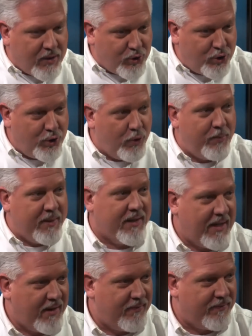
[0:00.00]
I
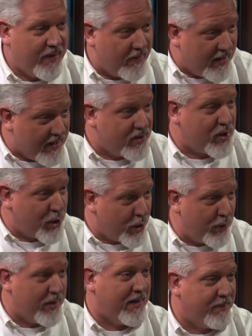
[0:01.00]
do believe there
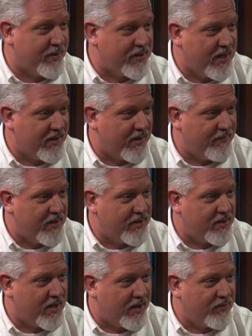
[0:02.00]
is 30%
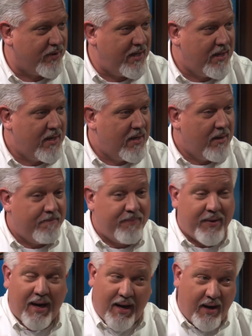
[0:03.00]
of this country,
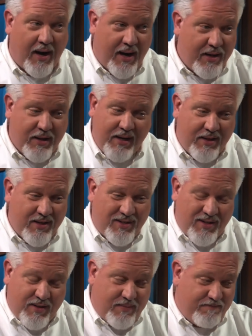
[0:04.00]
and I
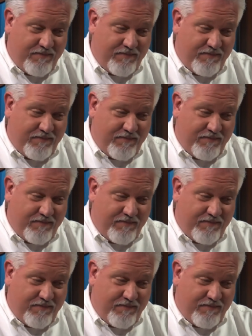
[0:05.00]
think this